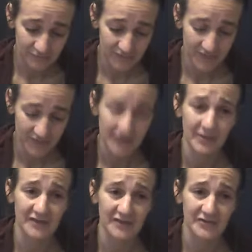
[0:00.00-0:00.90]
And thank you
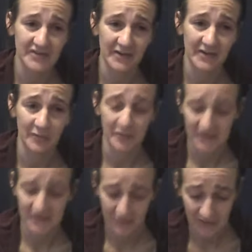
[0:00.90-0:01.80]
guys for sticking with me
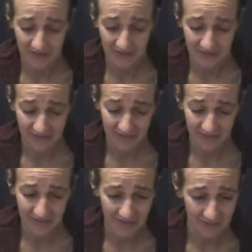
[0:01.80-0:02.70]
so late in the
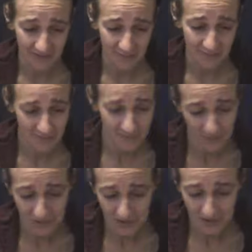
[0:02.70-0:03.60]
evening. I
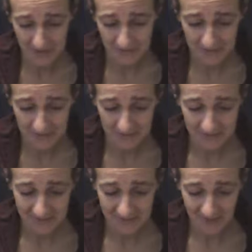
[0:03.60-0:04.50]
appreciate it.
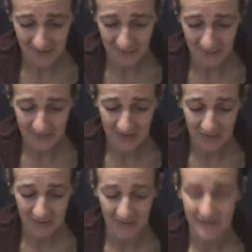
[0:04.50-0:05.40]
And thank
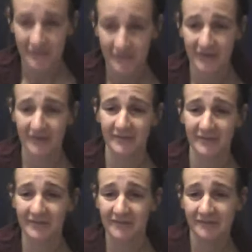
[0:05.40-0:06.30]
you guys for,
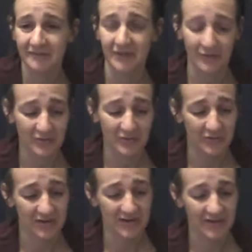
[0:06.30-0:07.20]

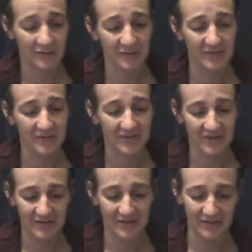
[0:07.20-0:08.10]
communicating with me
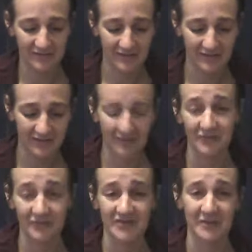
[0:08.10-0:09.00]
that you're
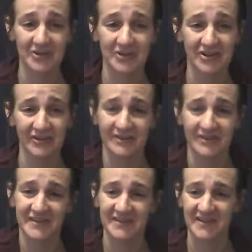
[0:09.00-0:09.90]
first on my channel.
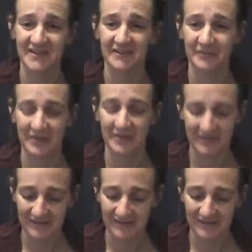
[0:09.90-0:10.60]
It's exciting for me.